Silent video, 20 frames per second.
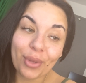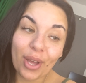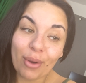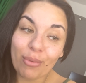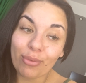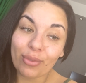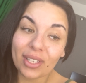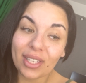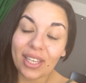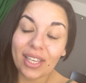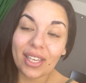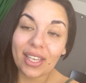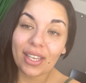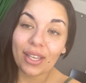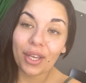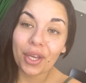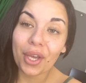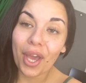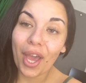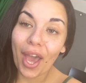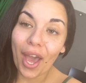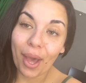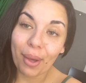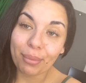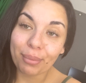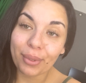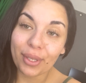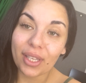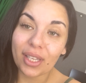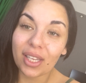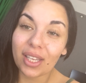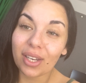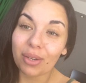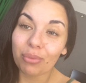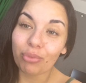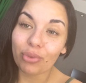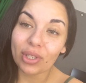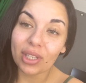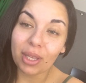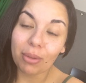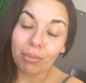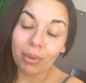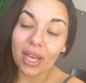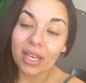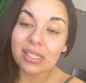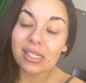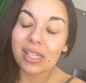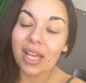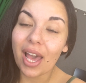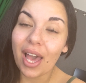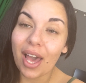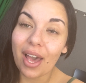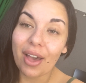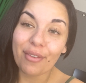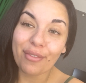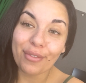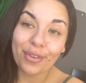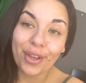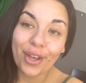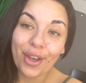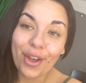really happy and I'm really blessed to have